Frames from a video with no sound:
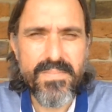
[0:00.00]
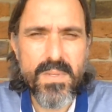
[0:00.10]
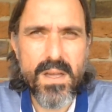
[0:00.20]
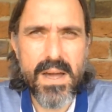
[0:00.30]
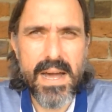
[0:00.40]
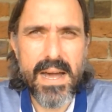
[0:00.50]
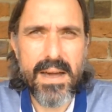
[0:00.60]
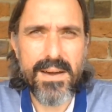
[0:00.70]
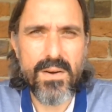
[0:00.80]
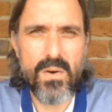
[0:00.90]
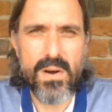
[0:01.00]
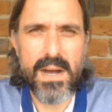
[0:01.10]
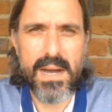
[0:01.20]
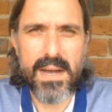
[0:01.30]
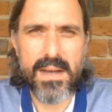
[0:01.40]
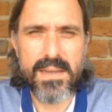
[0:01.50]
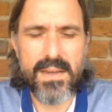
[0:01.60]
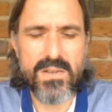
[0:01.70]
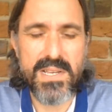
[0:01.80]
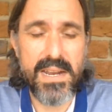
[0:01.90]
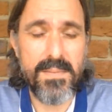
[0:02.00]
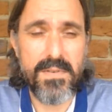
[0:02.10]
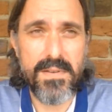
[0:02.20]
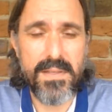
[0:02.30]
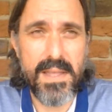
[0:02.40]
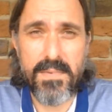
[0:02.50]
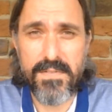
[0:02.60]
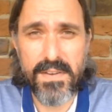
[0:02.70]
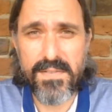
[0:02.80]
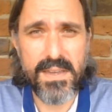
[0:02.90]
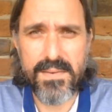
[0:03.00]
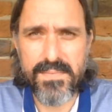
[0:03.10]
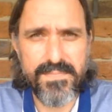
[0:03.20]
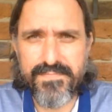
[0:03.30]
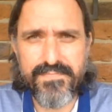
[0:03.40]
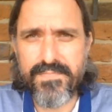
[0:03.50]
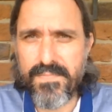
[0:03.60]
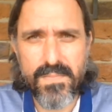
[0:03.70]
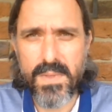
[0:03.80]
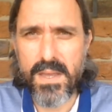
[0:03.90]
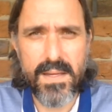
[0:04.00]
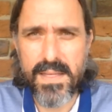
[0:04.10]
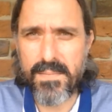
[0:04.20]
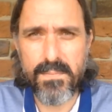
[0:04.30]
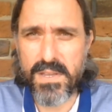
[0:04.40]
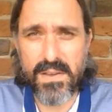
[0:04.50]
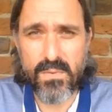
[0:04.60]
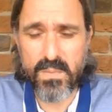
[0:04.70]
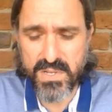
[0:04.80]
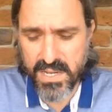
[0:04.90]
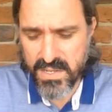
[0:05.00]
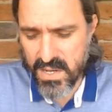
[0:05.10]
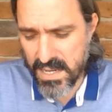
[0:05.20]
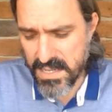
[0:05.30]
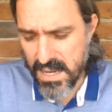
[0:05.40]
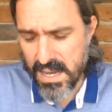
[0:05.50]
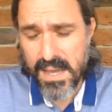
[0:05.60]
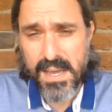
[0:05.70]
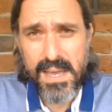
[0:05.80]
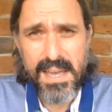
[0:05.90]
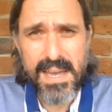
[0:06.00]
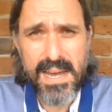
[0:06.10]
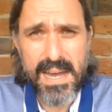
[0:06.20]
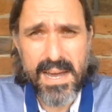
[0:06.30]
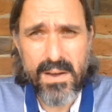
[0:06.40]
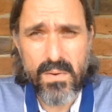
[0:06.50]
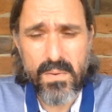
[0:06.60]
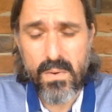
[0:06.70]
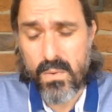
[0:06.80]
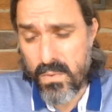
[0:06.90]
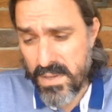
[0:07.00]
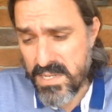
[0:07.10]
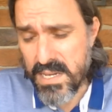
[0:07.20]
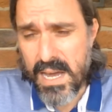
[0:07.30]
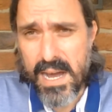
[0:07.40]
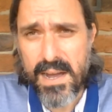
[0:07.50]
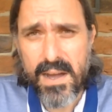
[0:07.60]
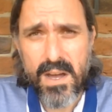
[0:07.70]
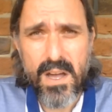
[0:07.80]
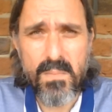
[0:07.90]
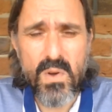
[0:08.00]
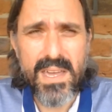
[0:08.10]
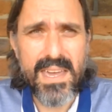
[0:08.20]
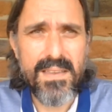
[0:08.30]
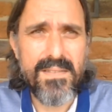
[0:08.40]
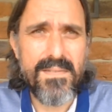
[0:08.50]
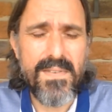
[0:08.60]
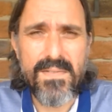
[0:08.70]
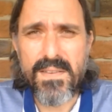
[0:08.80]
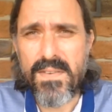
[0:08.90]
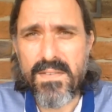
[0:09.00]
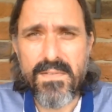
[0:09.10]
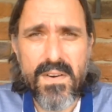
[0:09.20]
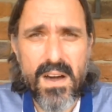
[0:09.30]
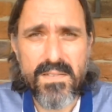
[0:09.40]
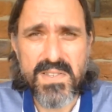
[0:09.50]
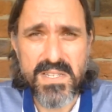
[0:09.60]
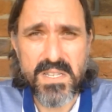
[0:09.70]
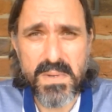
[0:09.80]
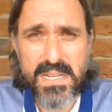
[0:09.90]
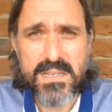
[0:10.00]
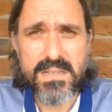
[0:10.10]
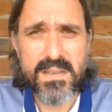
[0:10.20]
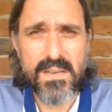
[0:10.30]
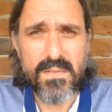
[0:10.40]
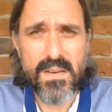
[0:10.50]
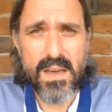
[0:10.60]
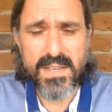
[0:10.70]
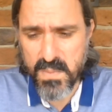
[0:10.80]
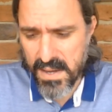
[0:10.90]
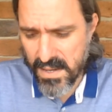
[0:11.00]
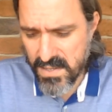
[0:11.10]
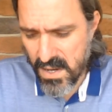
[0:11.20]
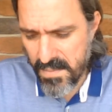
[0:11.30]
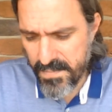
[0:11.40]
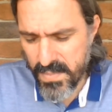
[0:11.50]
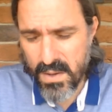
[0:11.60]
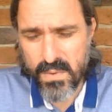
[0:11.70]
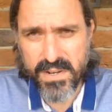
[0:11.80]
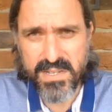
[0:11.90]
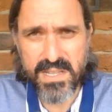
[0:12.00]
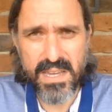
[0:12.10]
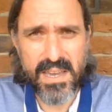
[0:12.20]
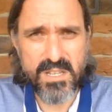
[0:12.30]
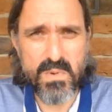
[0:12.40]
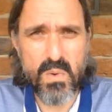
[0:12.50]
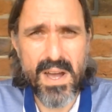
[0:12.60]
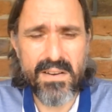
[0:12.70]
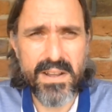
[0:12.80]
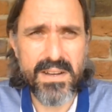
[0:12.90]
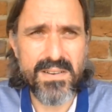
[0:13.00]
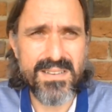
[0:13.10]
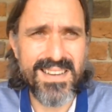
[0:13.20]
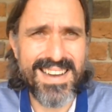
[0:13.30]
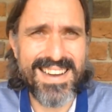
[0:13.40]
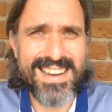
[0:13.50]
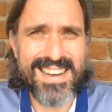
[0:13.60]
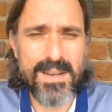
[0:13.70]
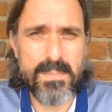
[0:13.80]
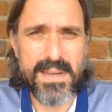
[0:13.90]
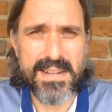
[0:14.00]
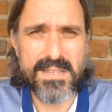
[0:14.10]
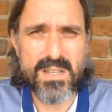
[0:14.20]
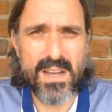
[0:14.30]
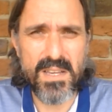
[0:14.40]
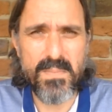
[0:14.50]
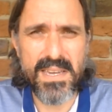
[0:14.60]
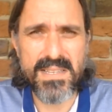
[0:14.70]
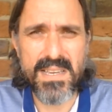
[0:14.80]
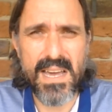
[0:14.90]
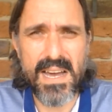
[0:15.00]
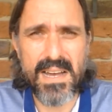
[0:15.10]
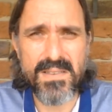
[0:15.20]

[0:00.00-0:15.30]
or a Kirose number 50, that Petit Robusto size, or this cigar, I'm looking at 50, 55, 60 minutes of smoking time, whereas the Esmeralda, being a slightly bigger cigar,